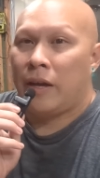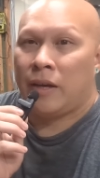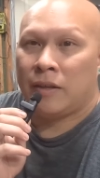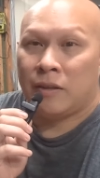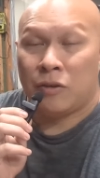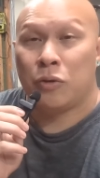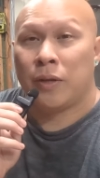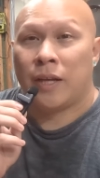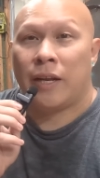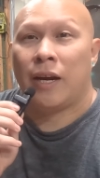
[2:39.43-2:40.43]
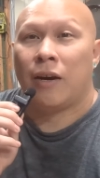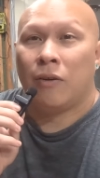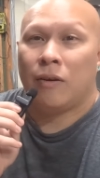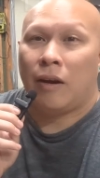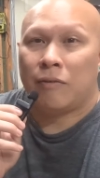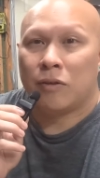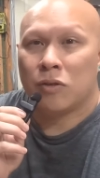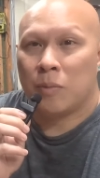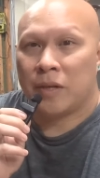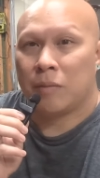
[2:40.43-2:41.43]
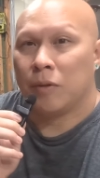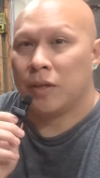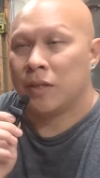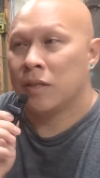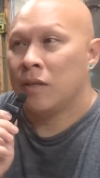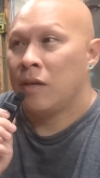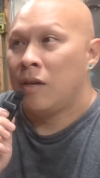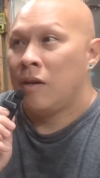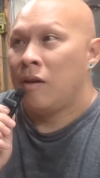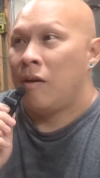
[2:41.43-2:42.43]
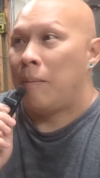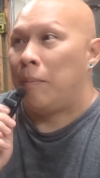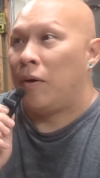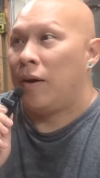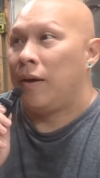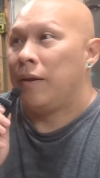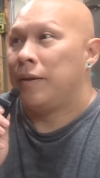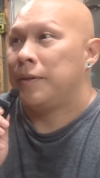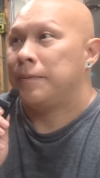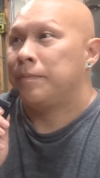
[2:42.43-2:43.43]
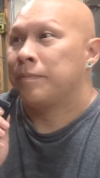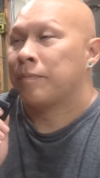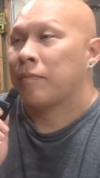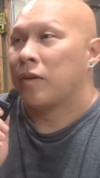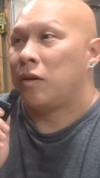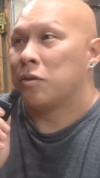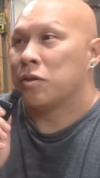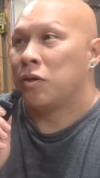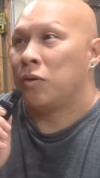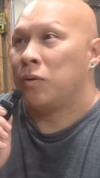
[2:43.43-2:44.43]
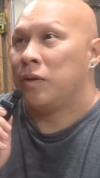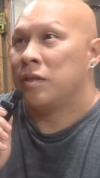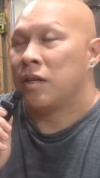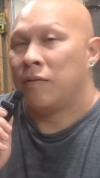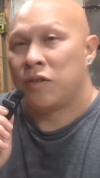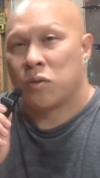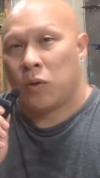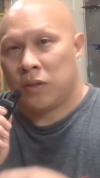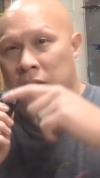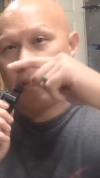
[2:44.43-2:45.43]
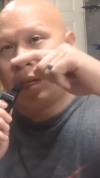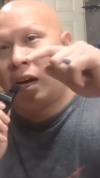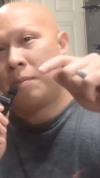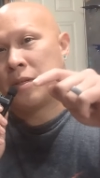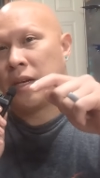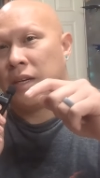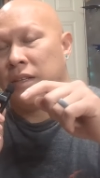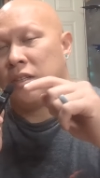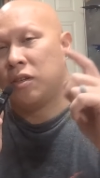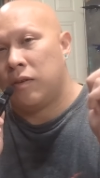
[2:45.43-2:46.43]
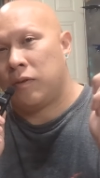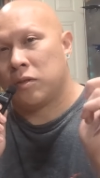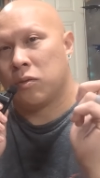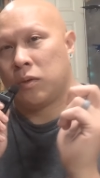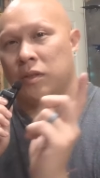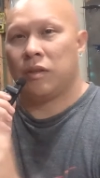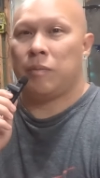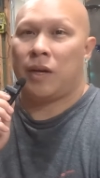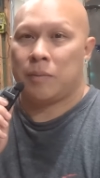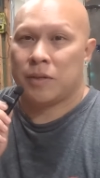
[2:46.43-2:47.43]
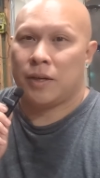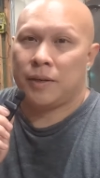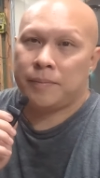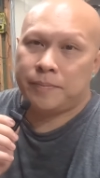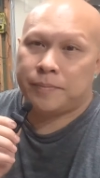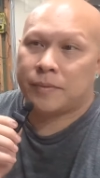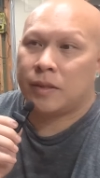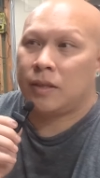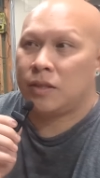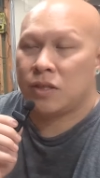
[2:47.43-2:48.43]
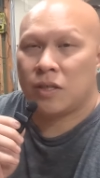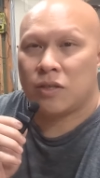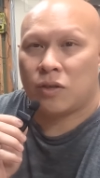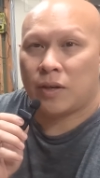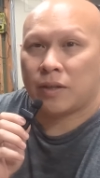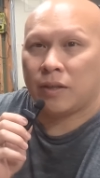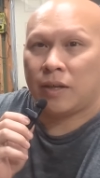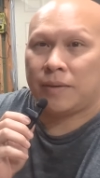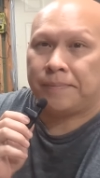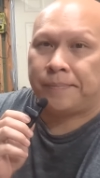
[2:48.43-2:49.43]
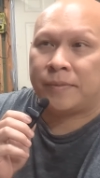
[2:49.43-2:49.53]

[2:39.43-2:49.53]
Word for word: And they're doing that now after so many complaints. But also instead of just welding the top side, they should have also welded the bottom side uh, just to strengthen that.